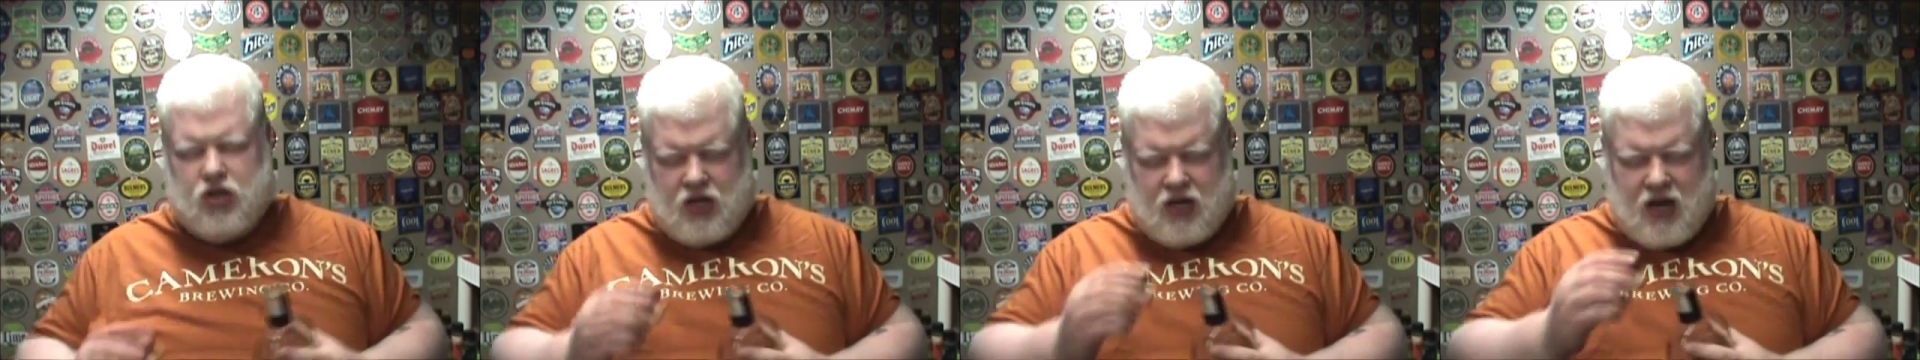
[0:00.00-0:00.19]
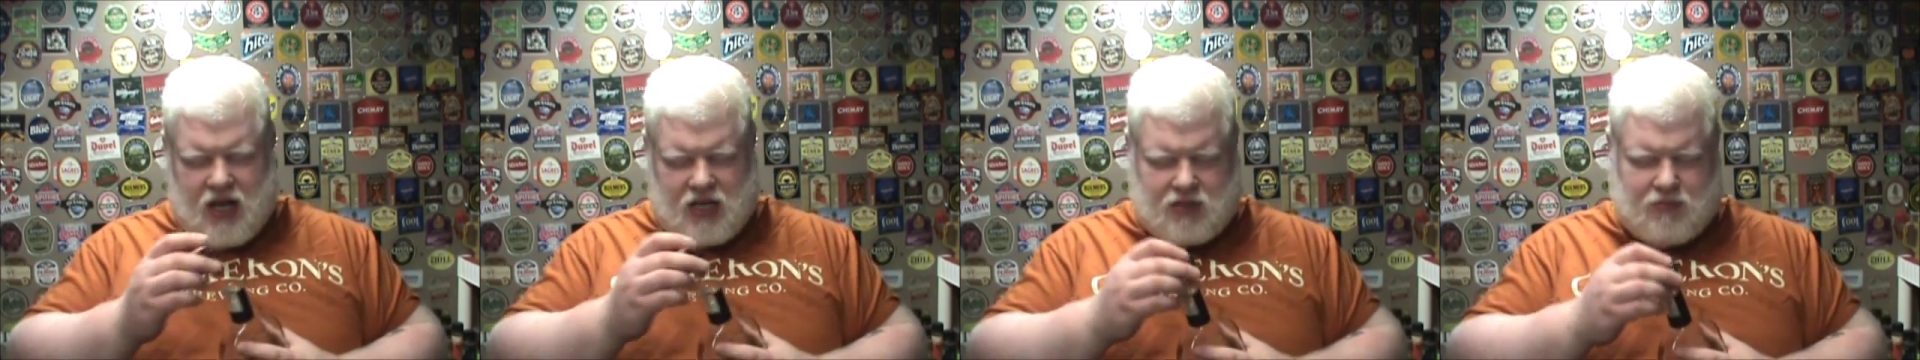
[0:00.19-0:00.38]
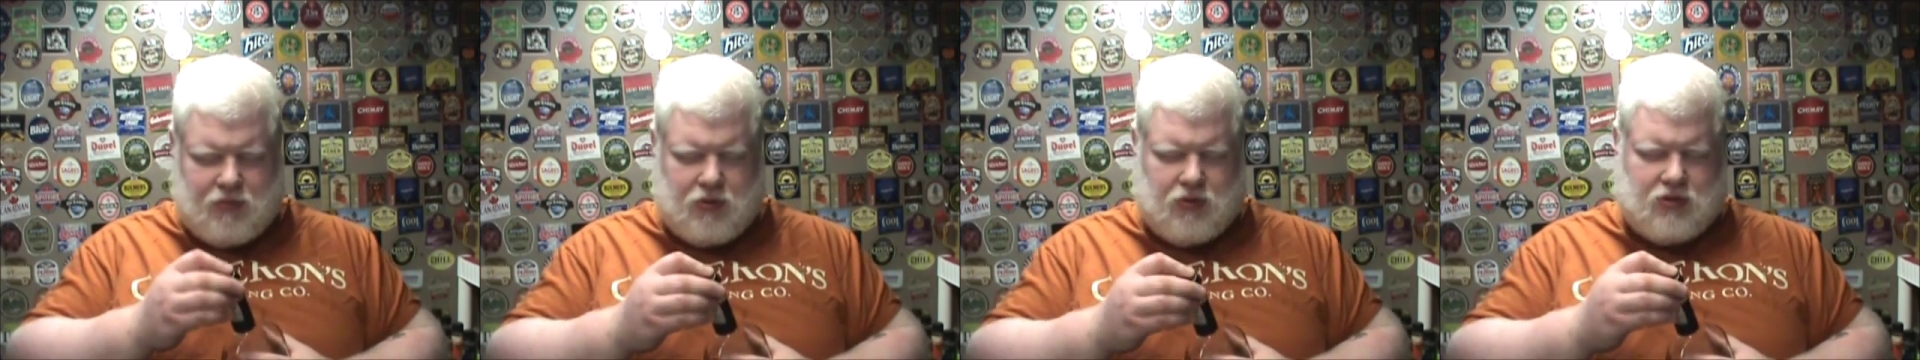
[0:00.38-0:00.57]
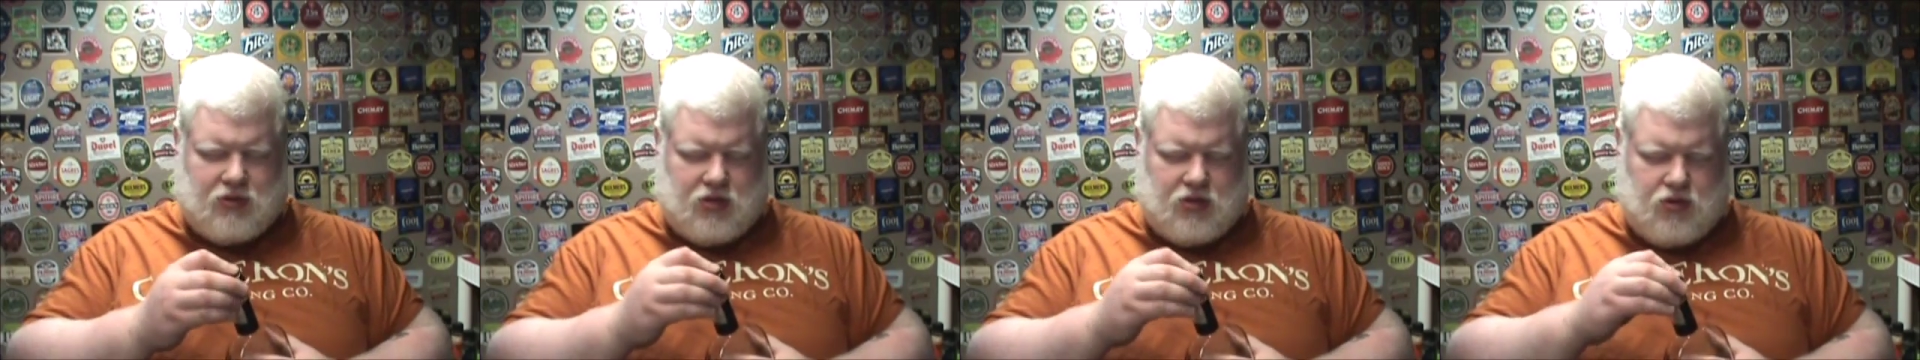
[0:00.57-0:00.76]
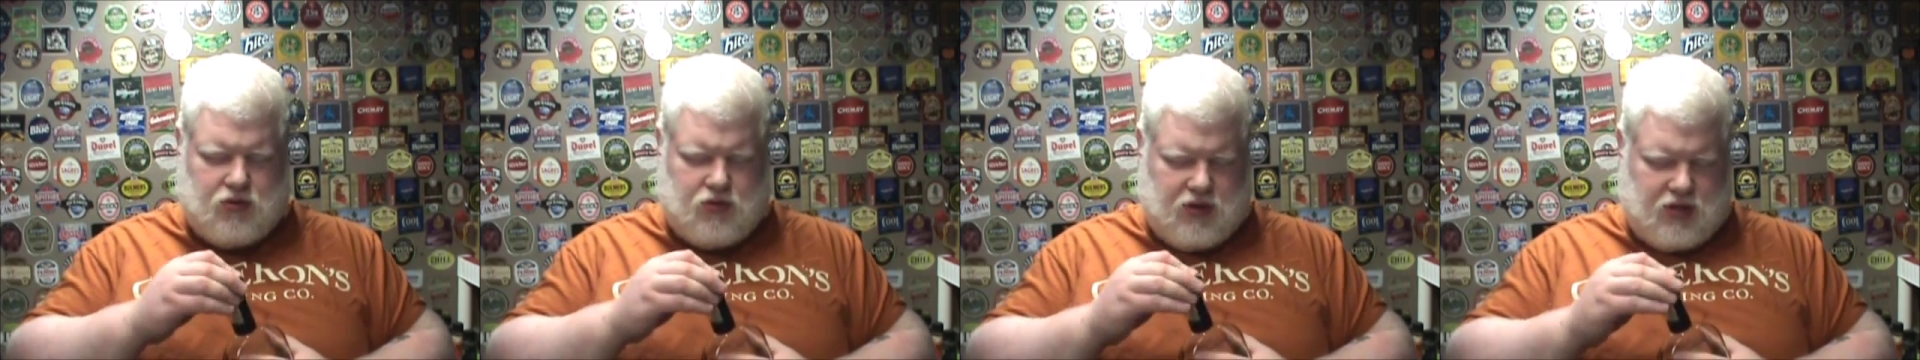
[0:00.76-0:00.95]
to the next booze
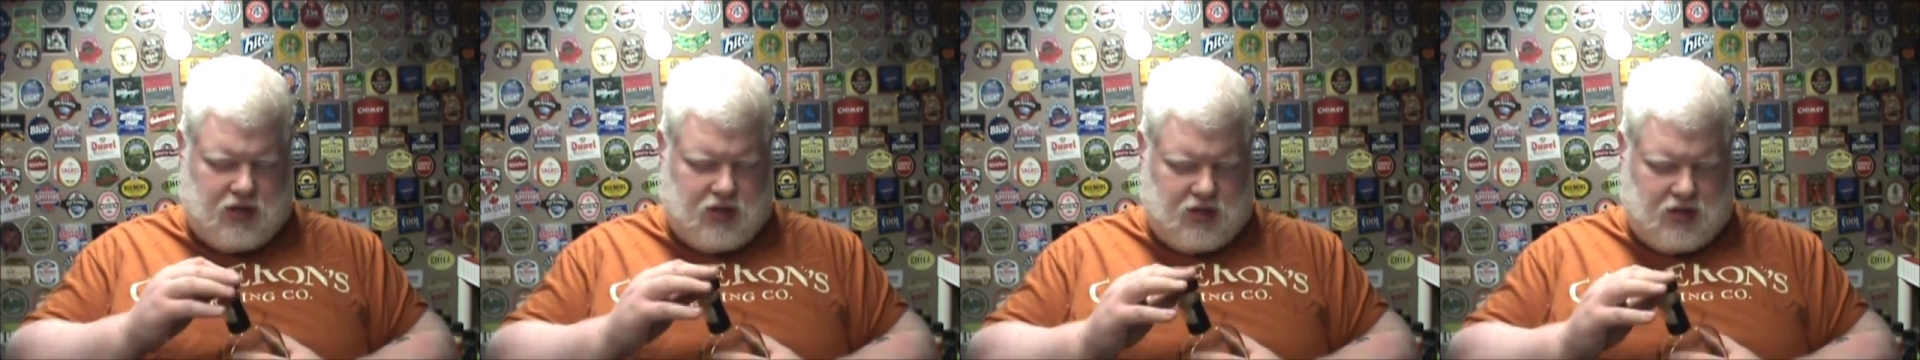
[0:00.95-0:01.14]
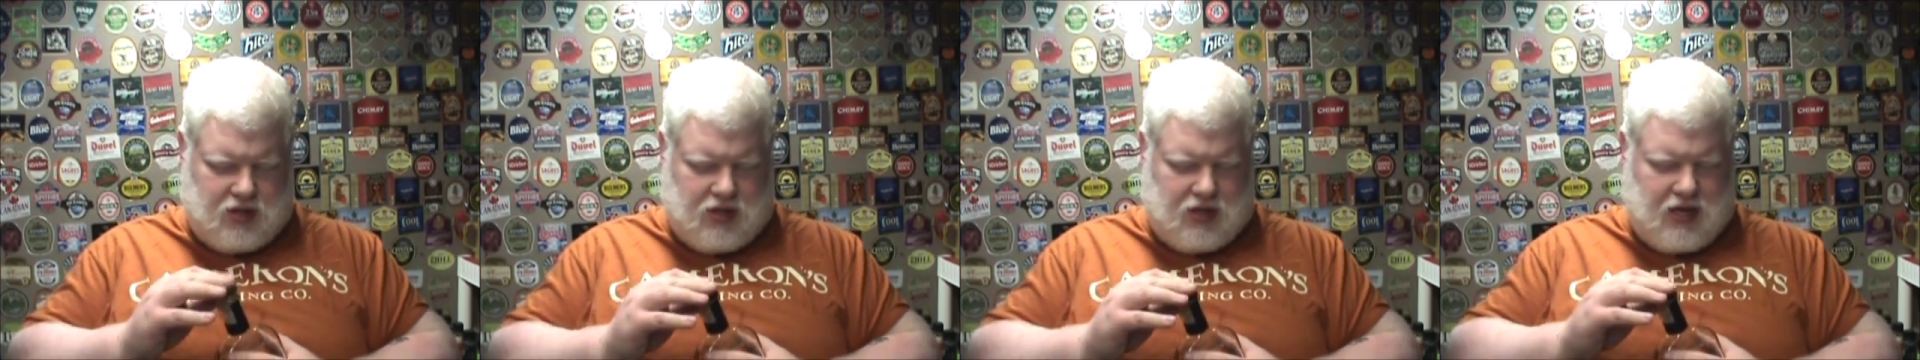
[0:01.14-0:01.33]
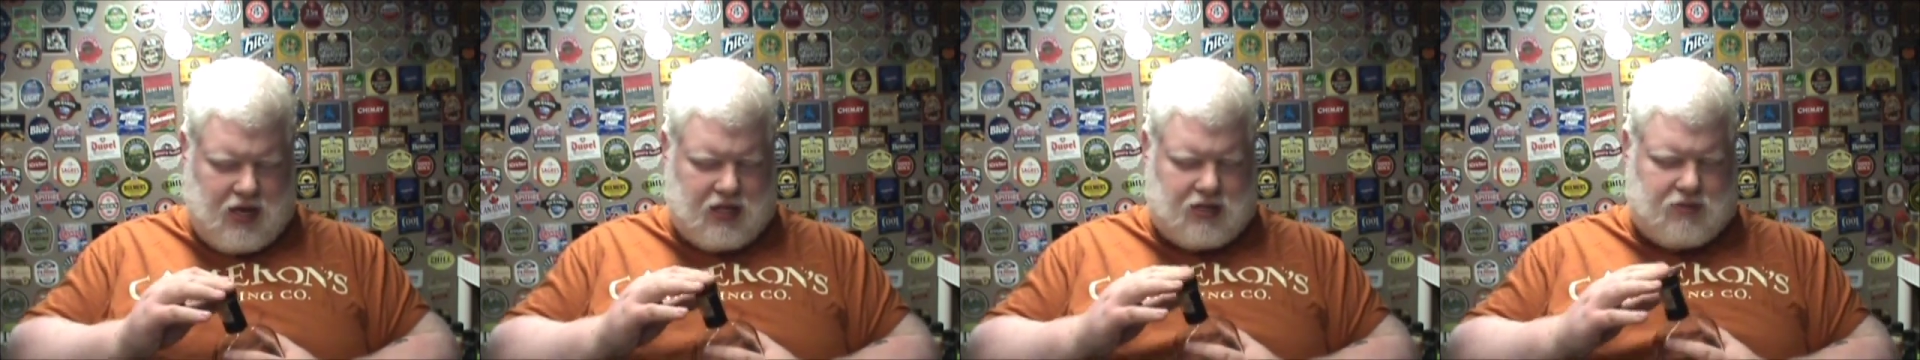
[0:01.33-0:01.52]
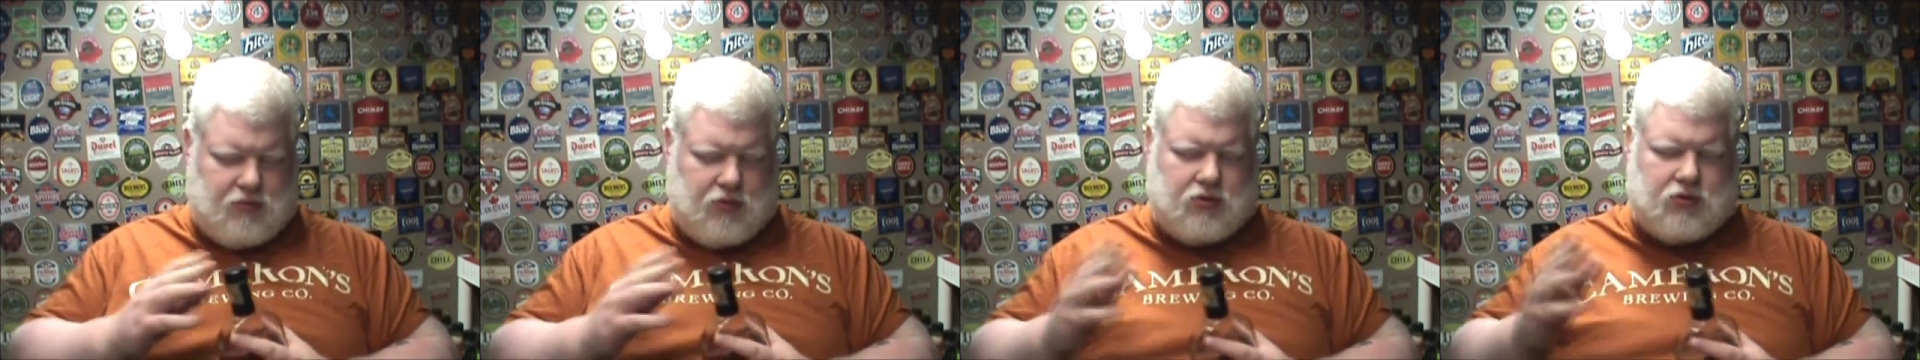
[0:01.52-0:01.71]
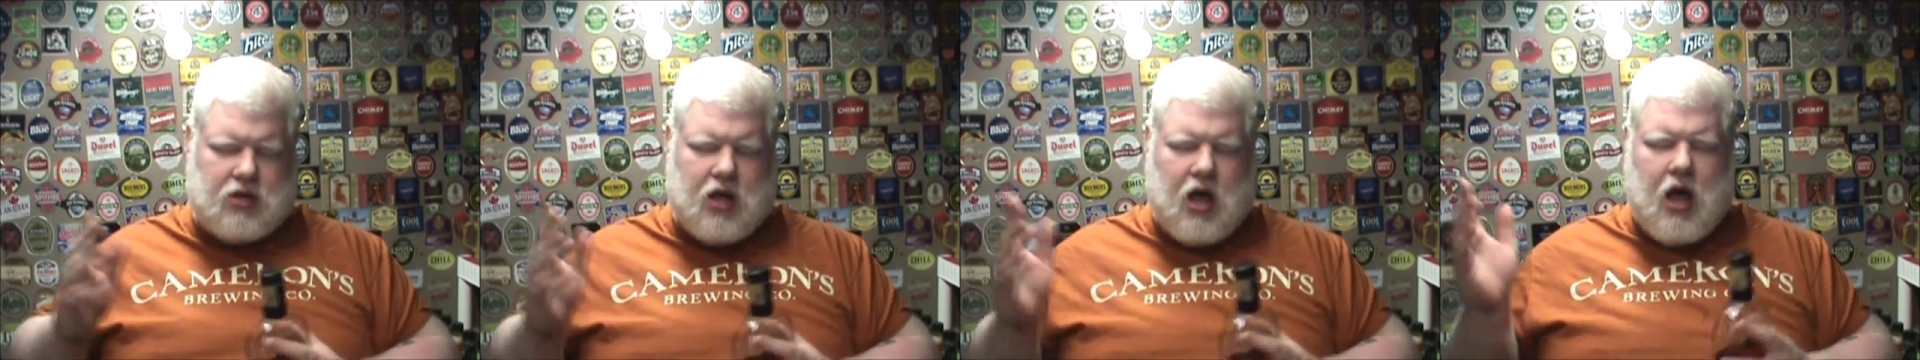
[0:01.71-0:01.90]
and do it to the next
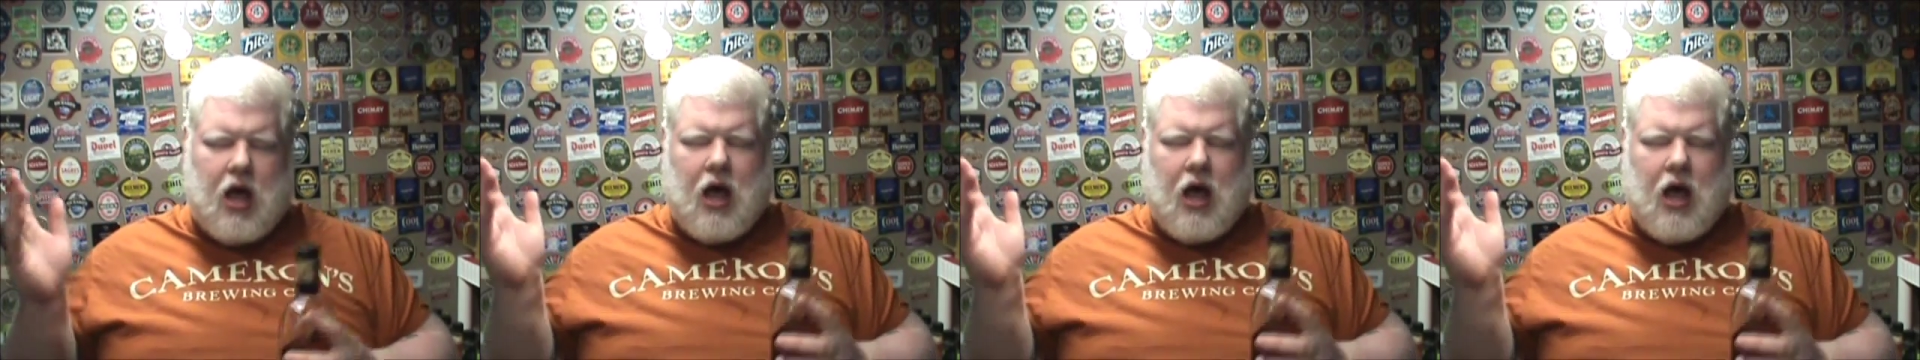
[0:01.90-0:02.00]
booze.